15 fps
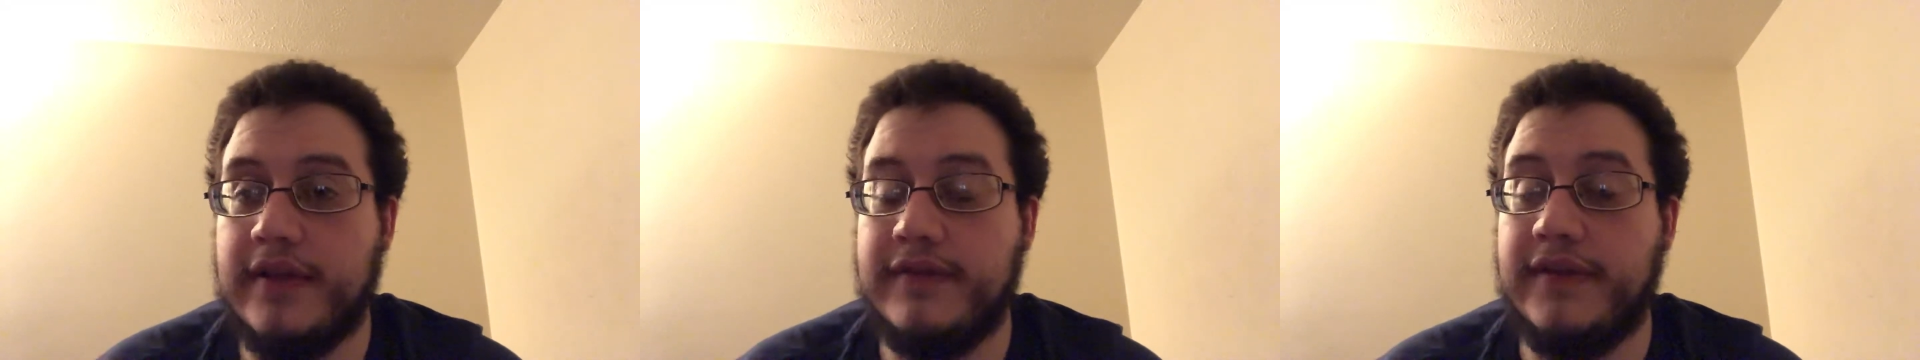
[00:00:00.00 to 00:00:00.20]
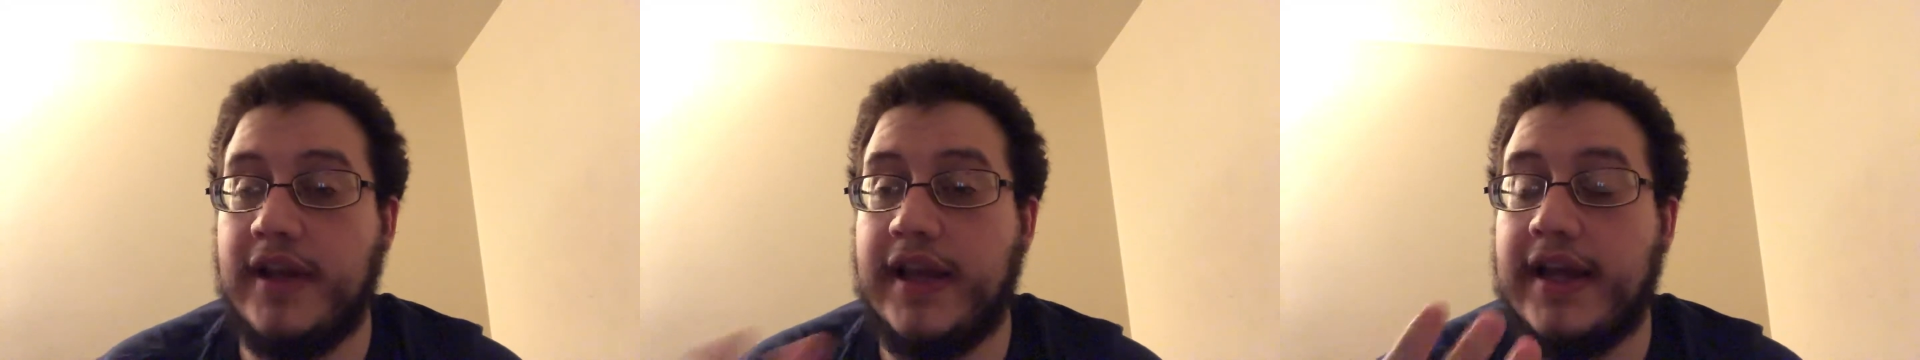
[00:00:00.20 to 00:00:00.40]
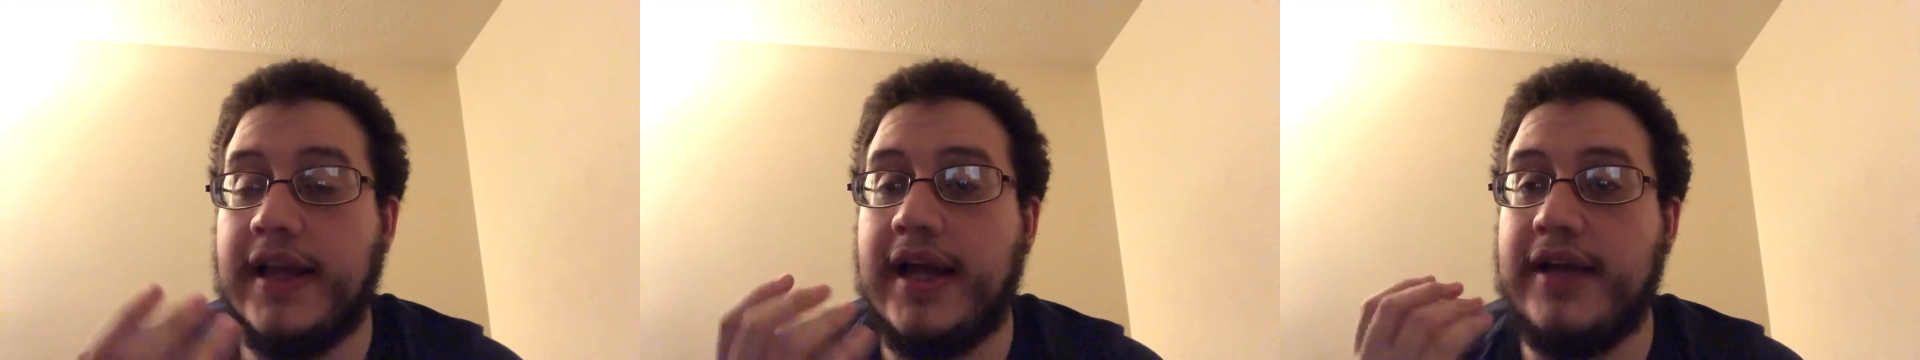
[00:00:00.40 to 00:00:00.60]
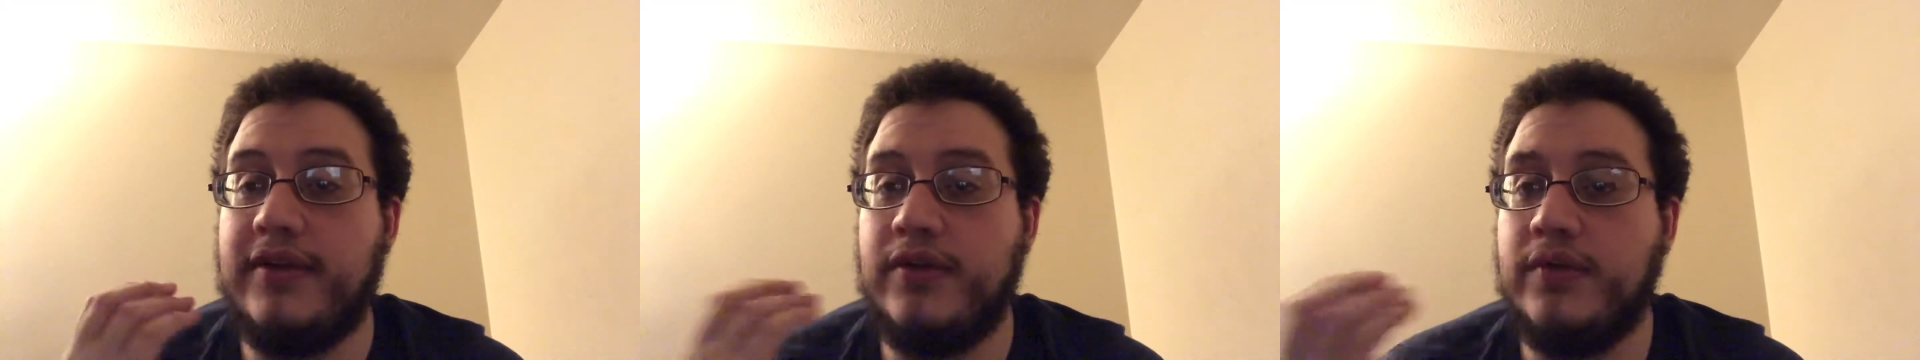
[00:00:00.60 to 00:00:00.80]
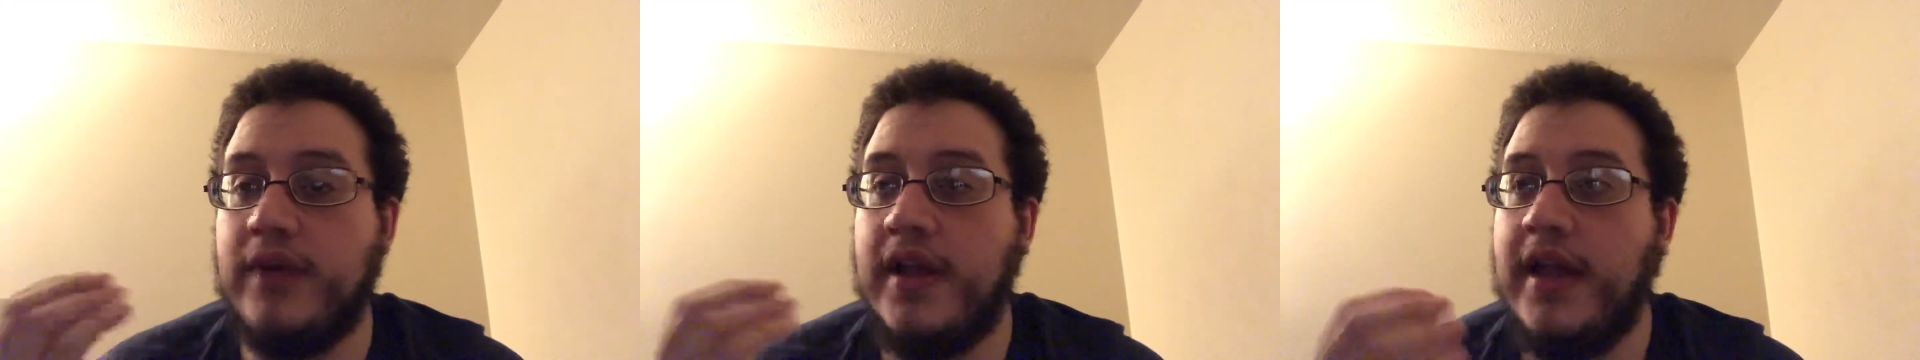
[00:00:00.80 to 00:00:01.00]
It felt like I
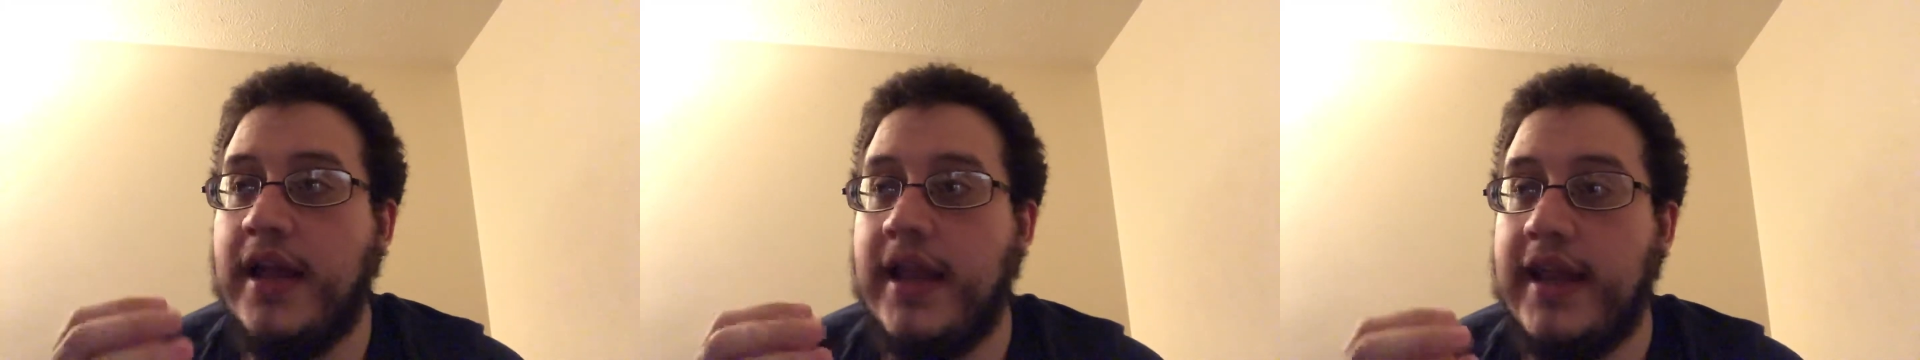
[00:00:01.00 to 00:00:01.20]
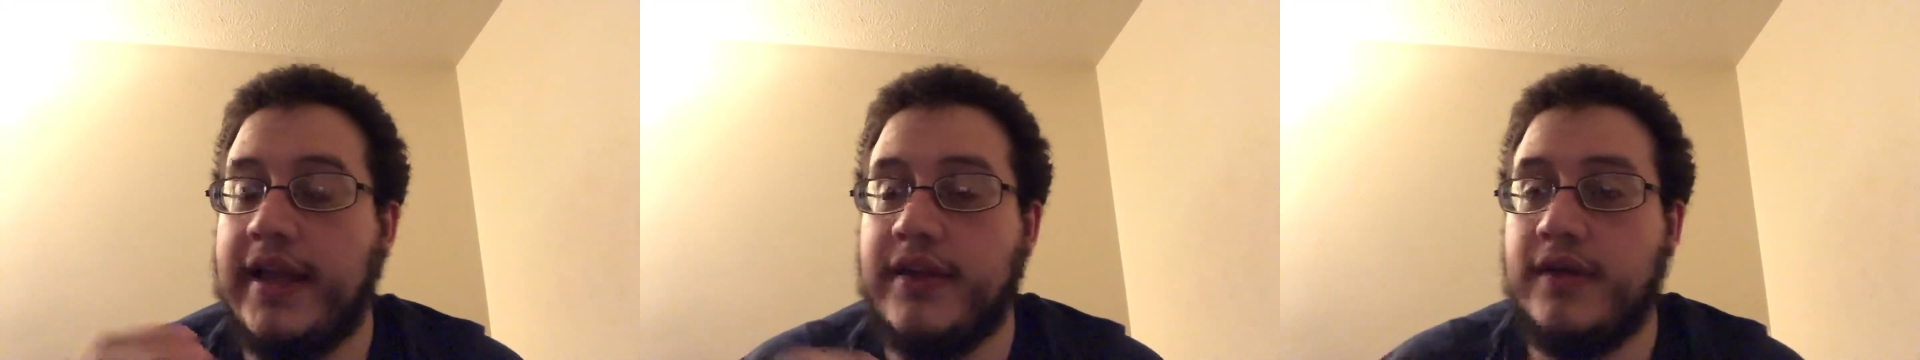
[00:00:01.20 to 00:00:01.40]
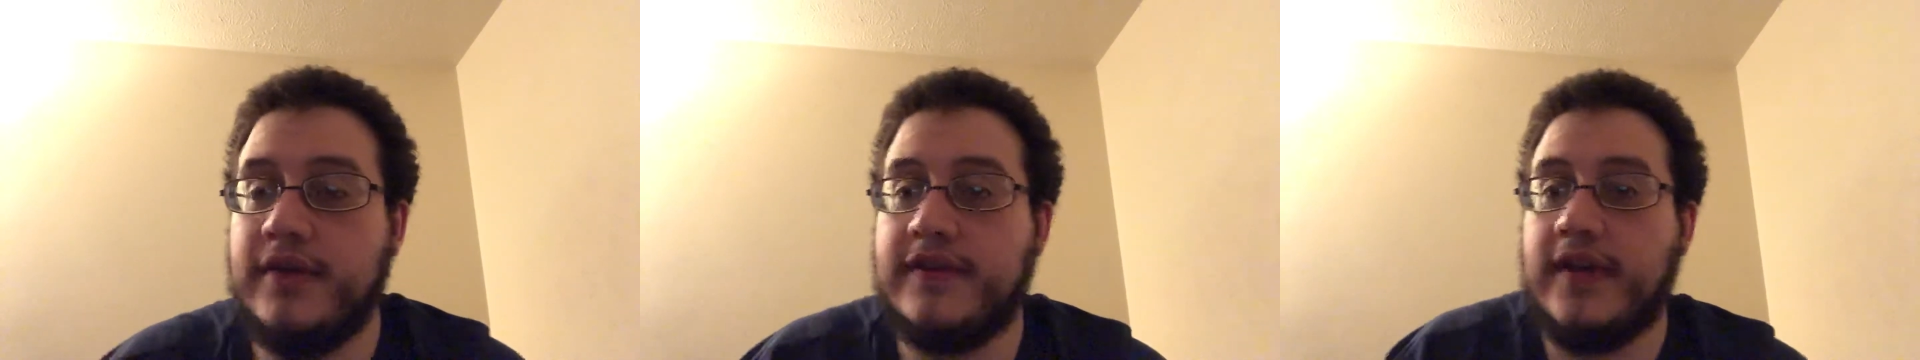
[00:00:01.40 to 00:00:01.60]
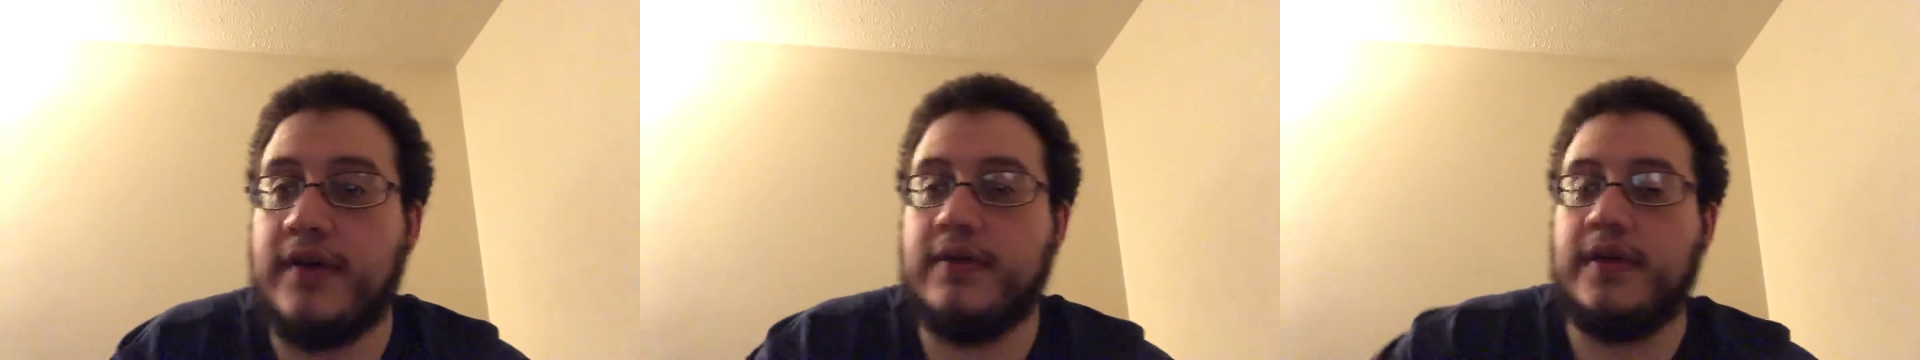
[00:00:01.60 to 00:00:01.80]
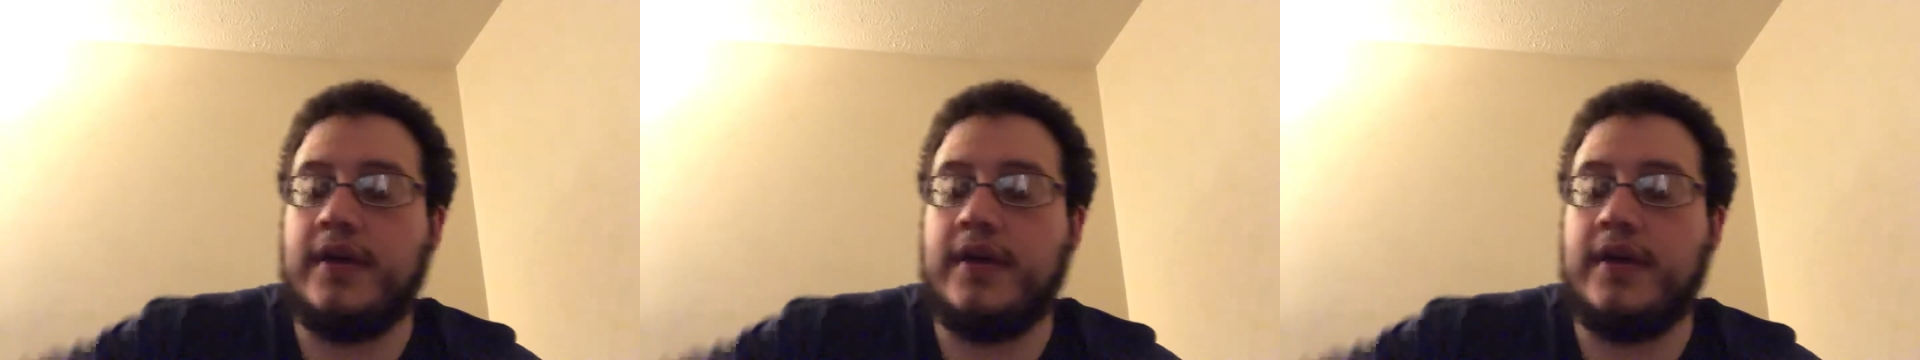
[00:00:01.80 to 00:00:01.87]
knew, like you could tell,